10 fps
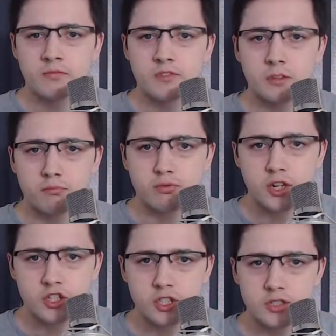
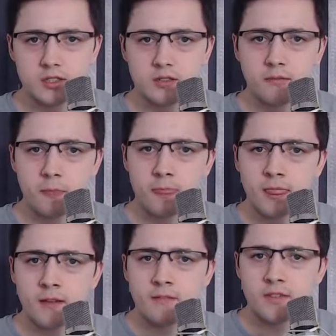depression,
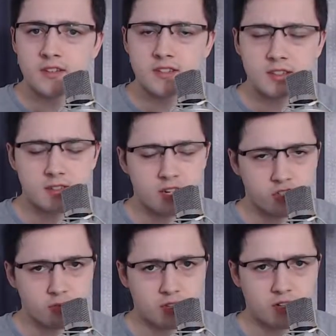there's a
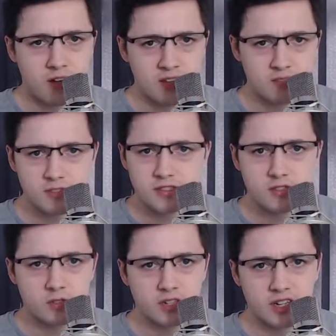sexual harassment
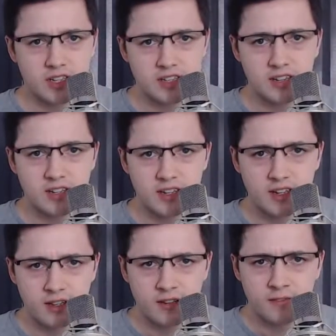storyline in there.
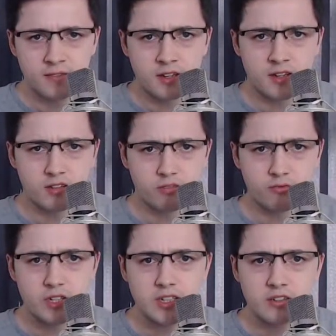It's
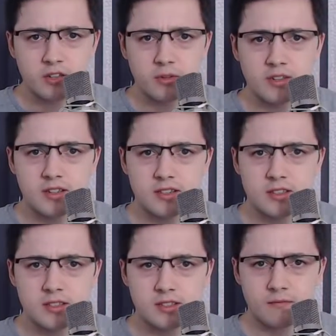really doing
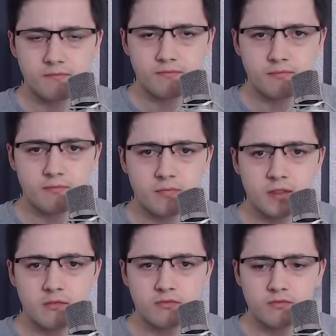this
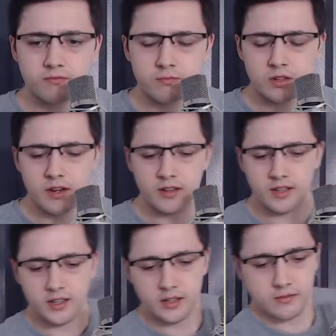in
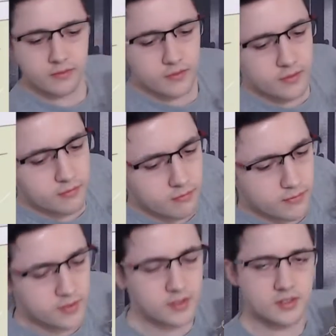a
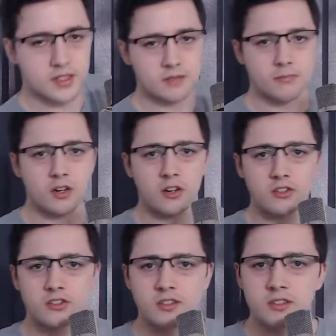
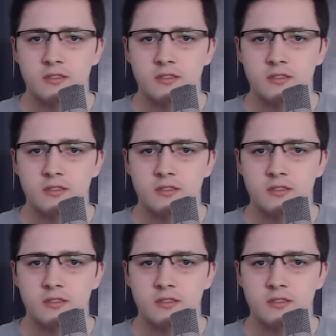smart